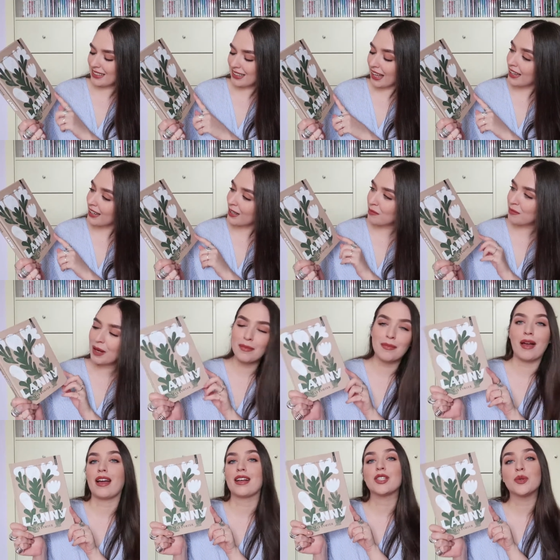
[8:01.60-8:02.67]
is Lenny by
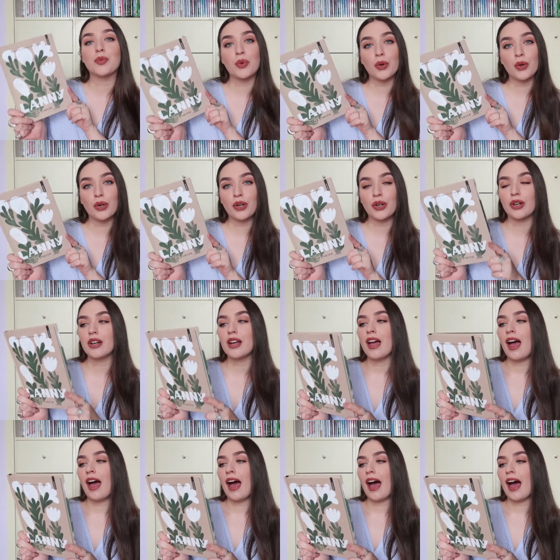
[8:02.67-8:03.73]
Max Porter.
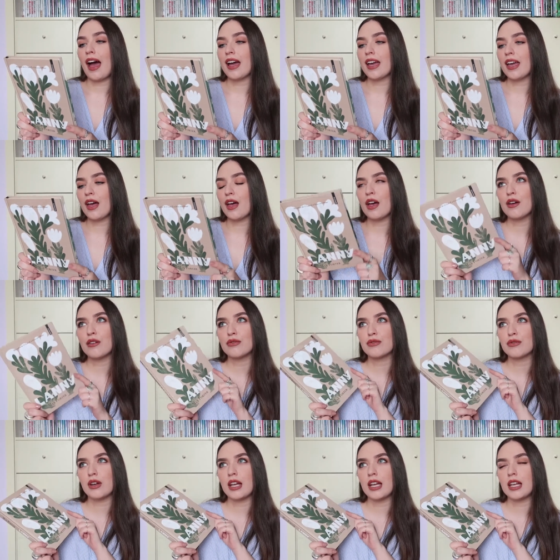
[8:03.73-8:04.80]
I have
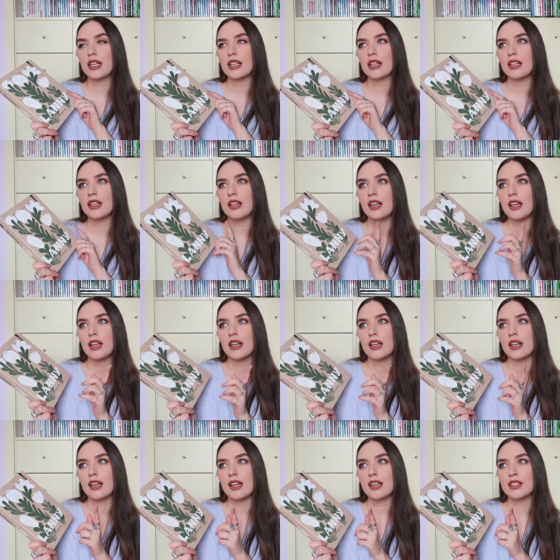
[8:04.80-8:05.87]
read
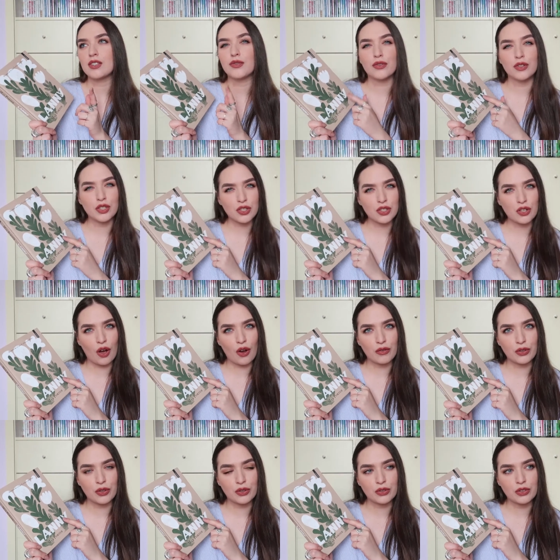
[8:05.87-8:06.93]
his first
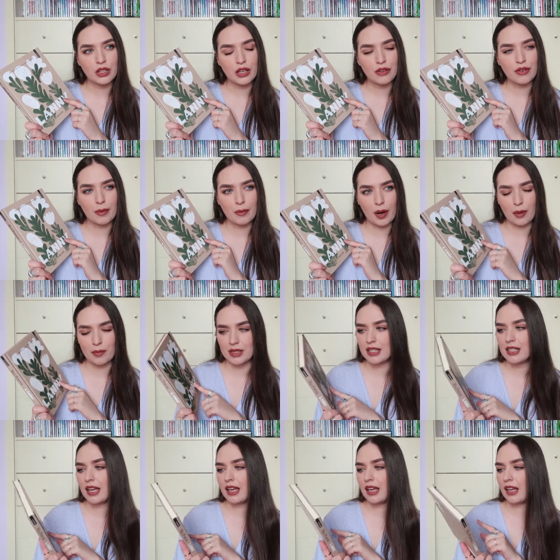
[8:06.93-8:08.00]
novel, if I'm not
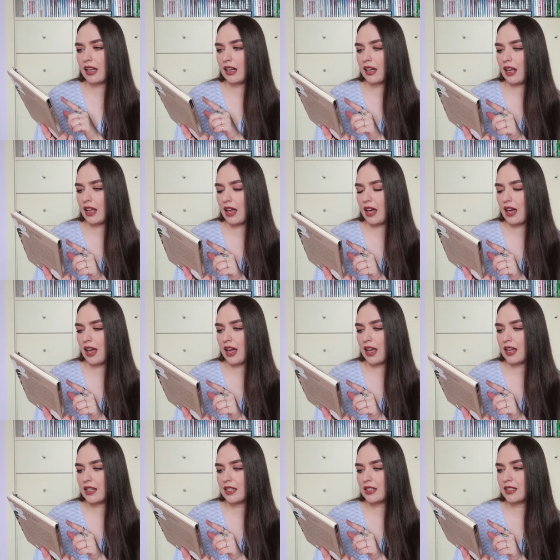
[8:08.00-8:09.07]
mistaken,
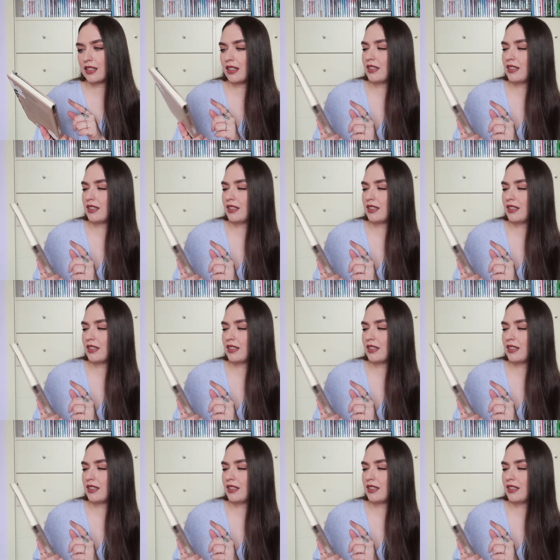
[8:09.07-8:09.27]
and